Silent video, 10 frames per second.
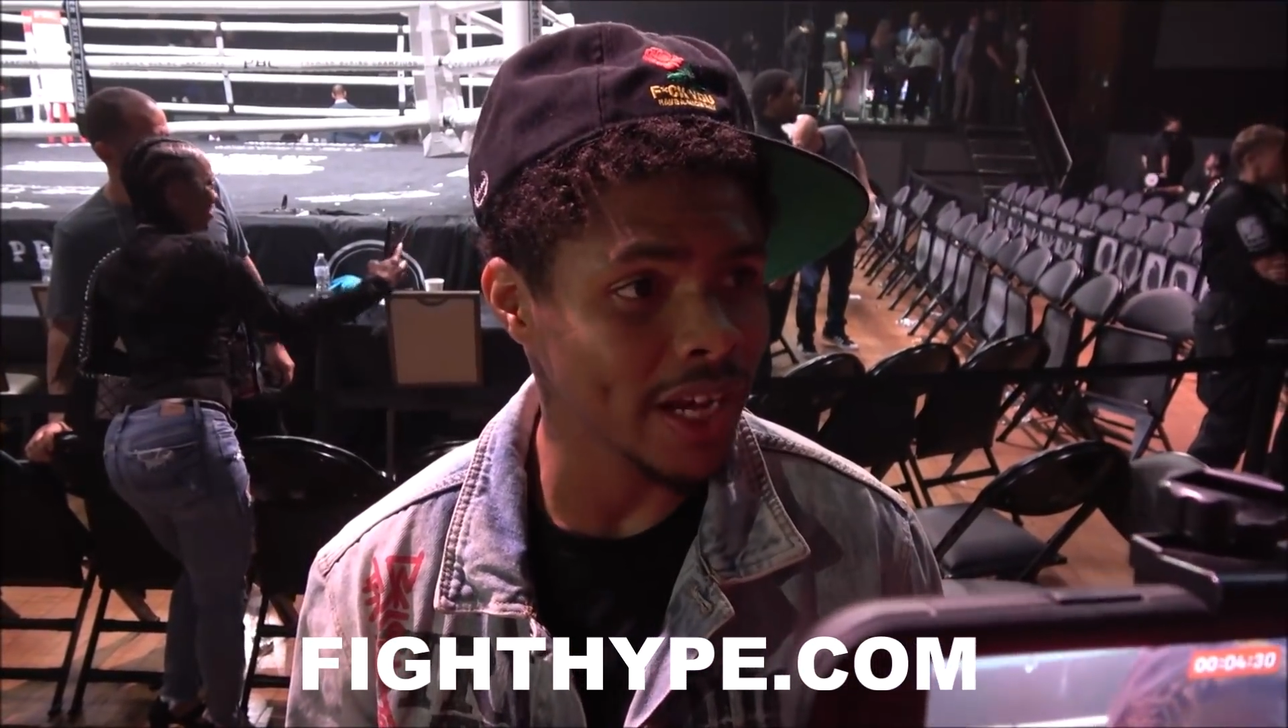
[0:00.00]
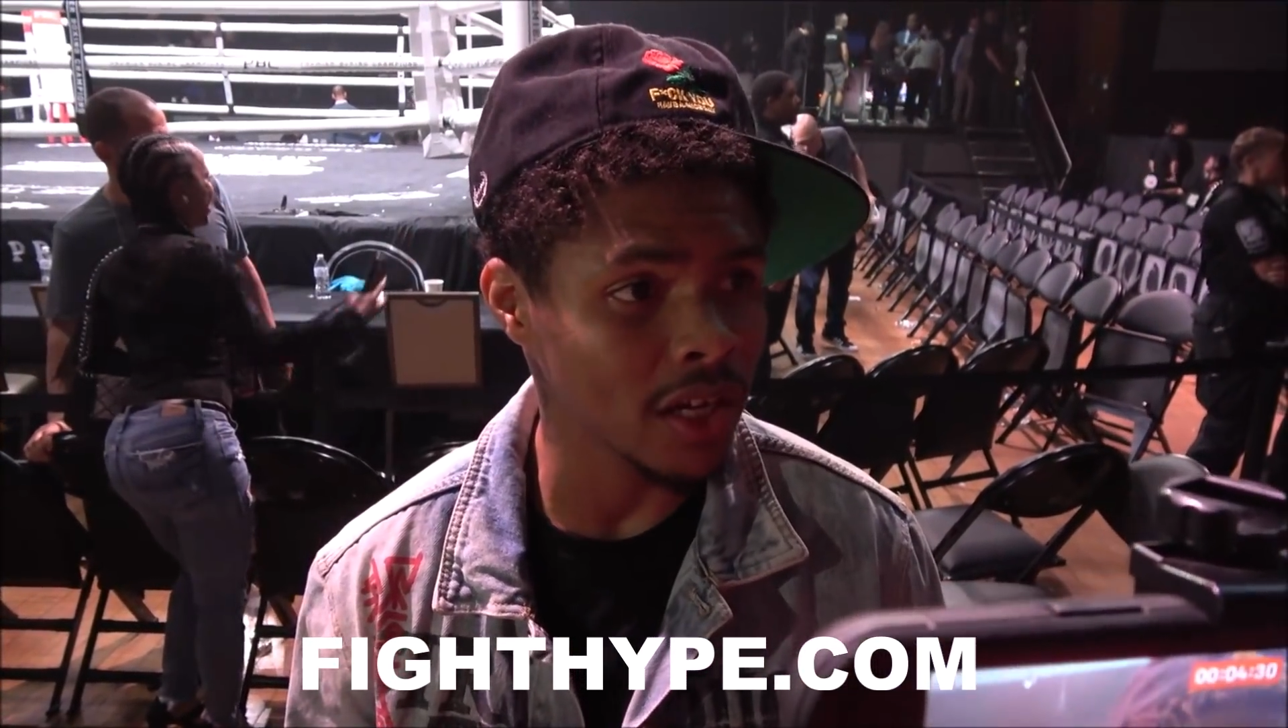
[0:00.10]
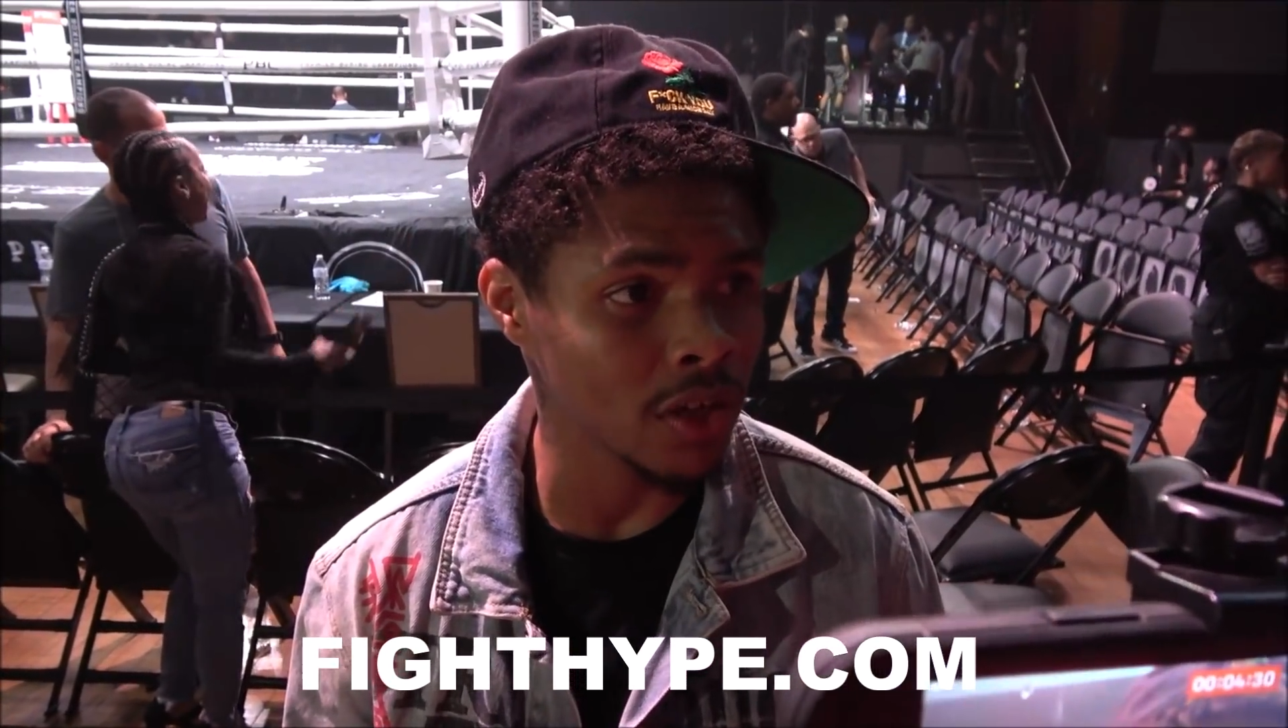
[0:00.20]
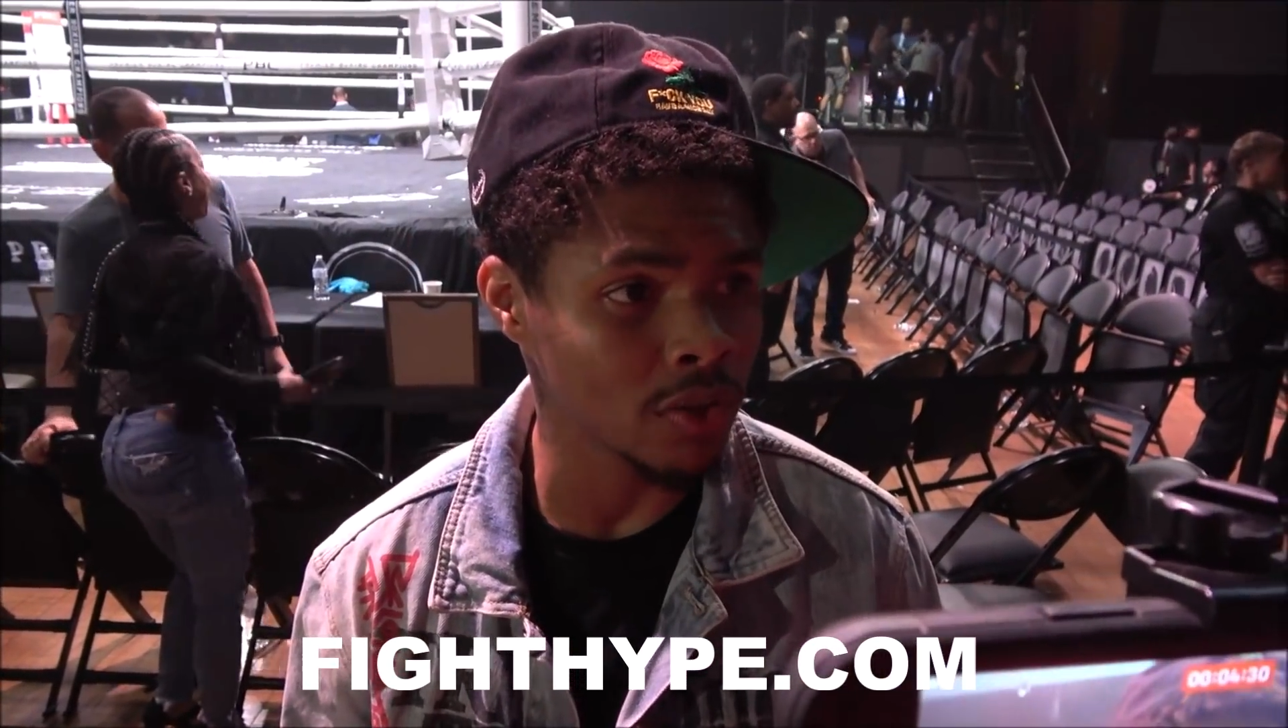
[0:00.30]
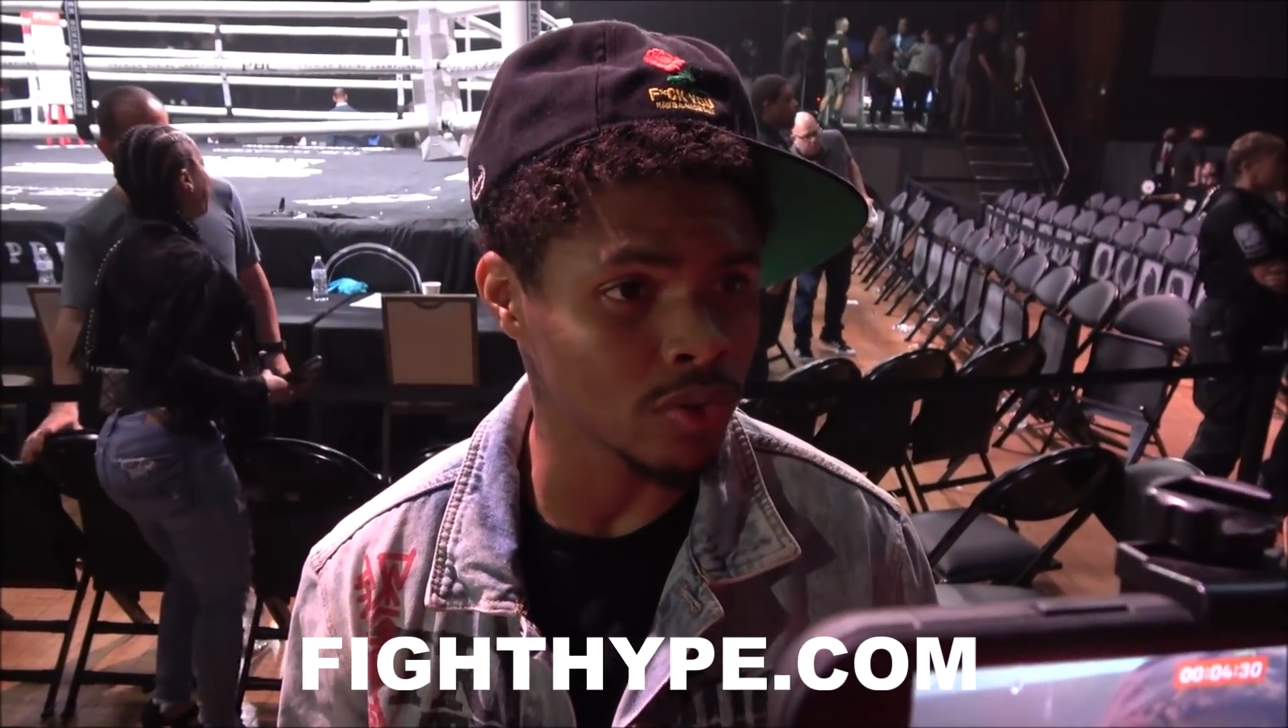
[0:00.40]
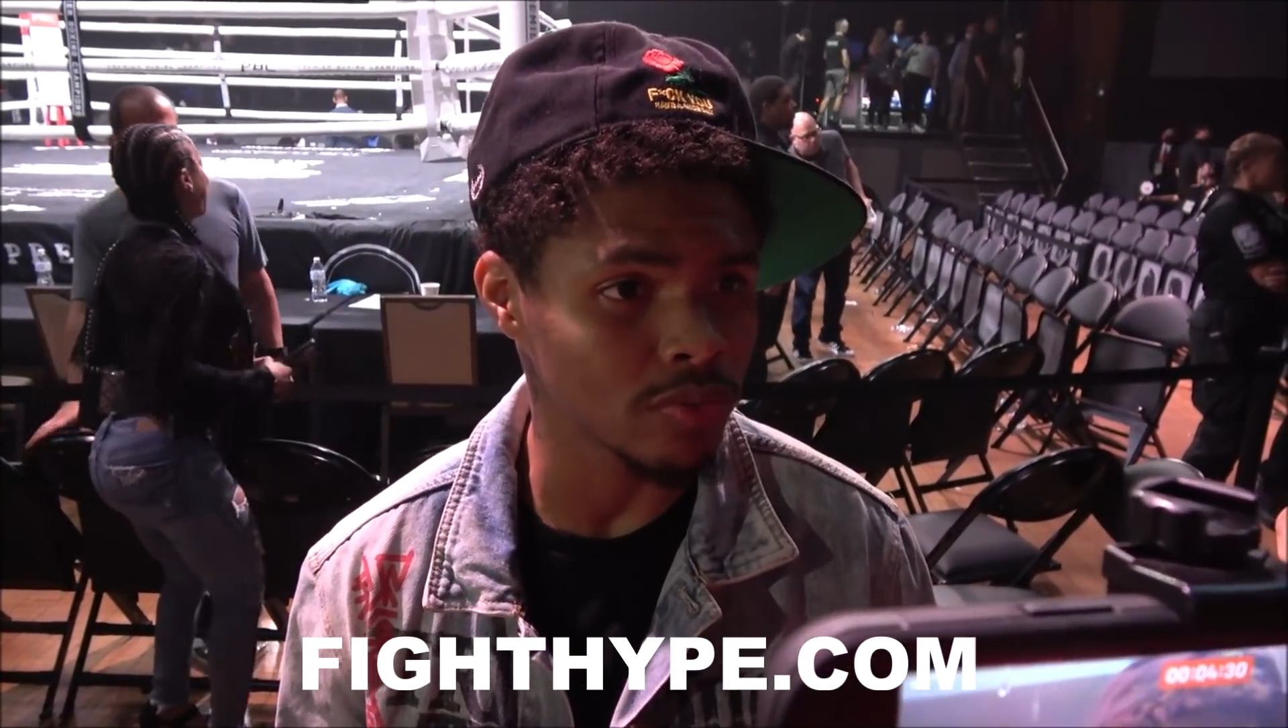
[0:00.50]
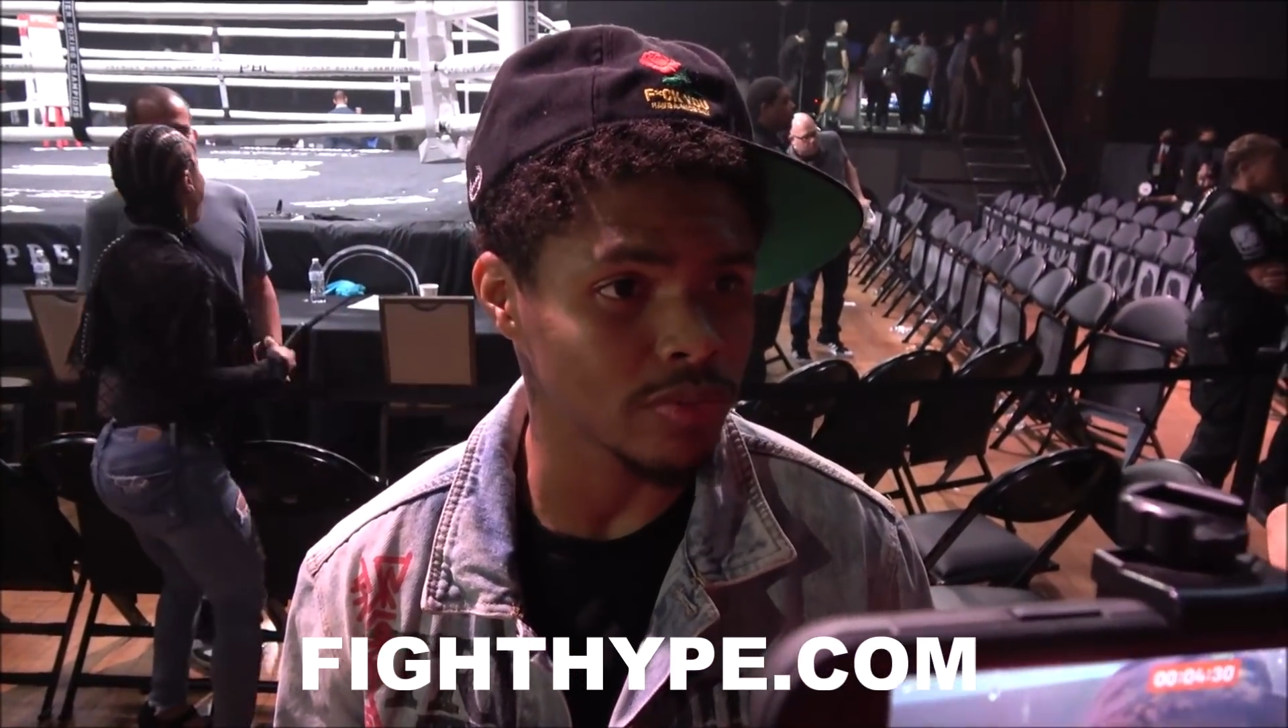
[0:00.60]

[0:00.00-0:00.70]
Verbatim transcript: um,